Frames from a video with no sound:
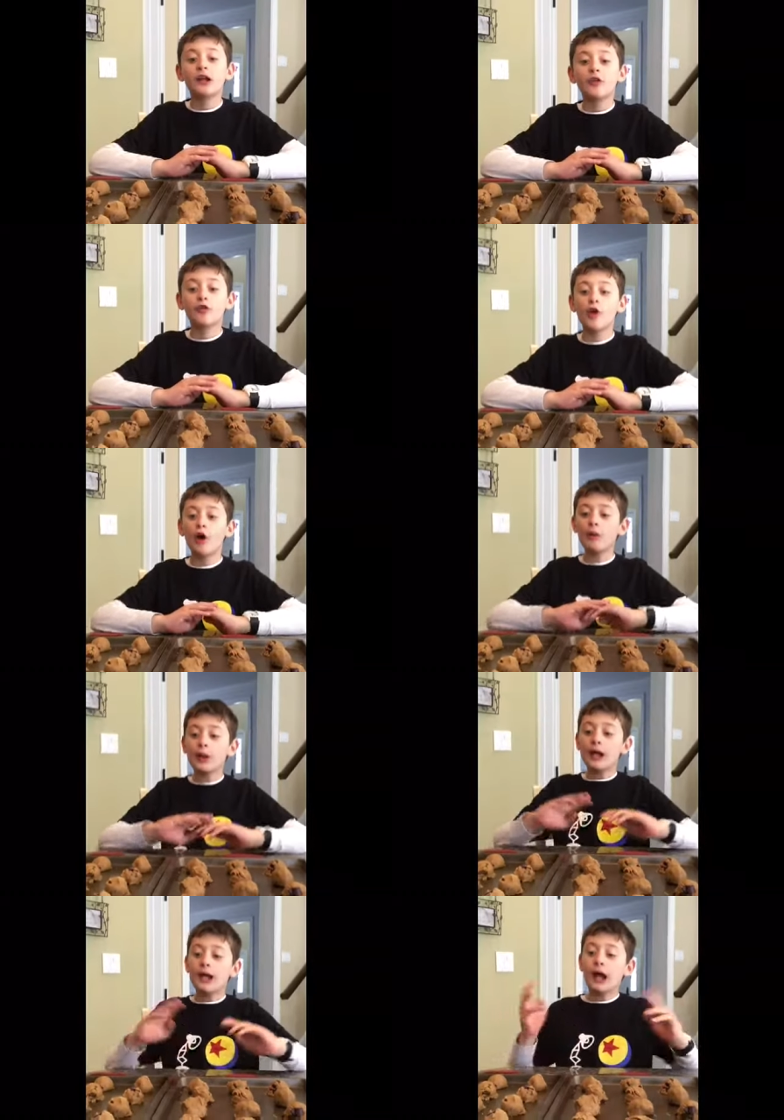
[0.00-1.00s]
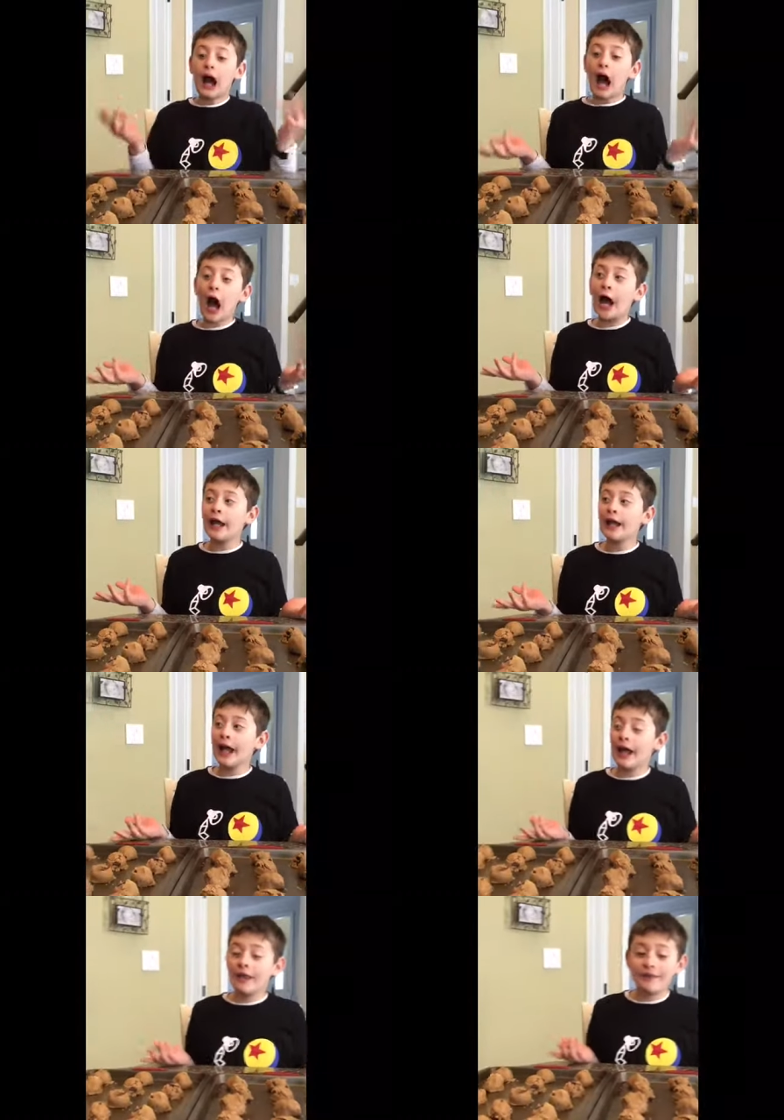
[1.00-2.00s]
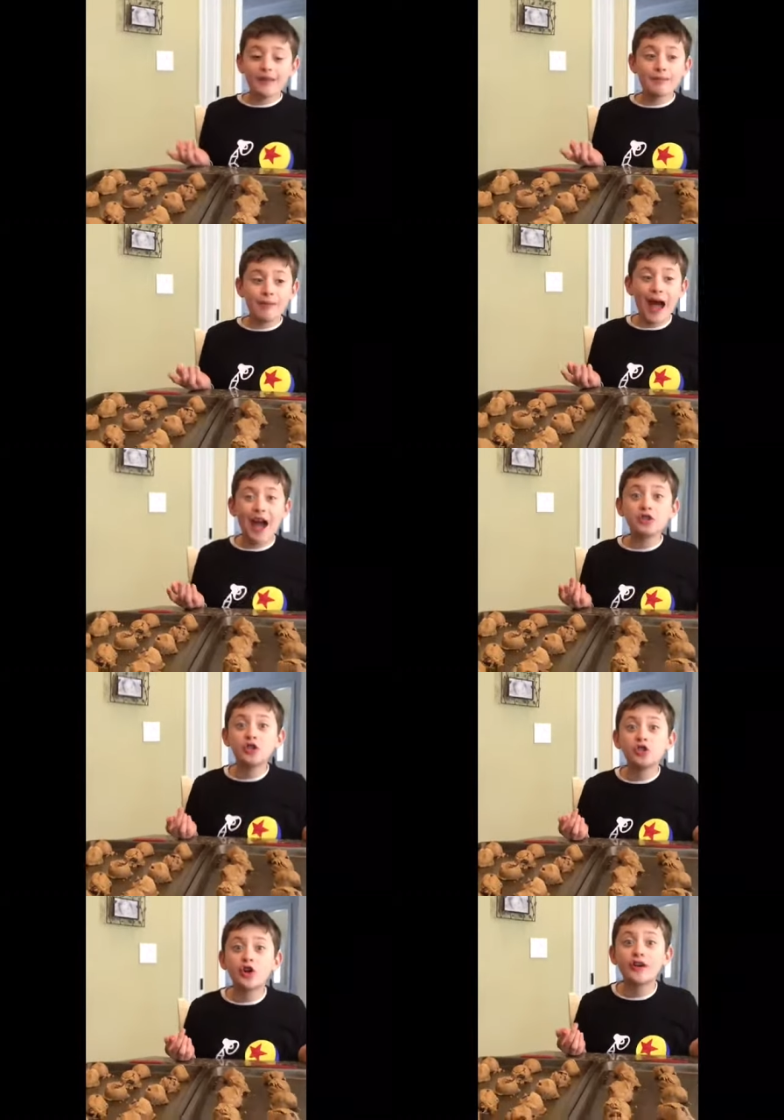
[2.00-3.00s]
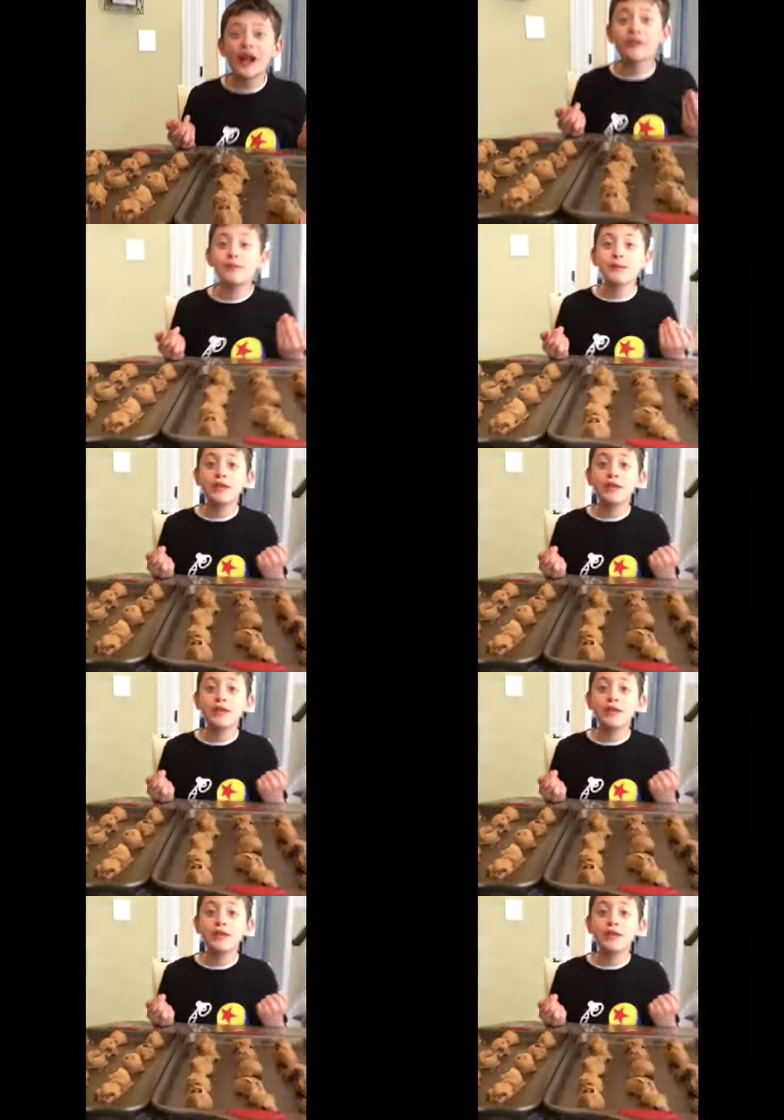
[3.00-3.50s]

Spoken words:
so this batch turned out to be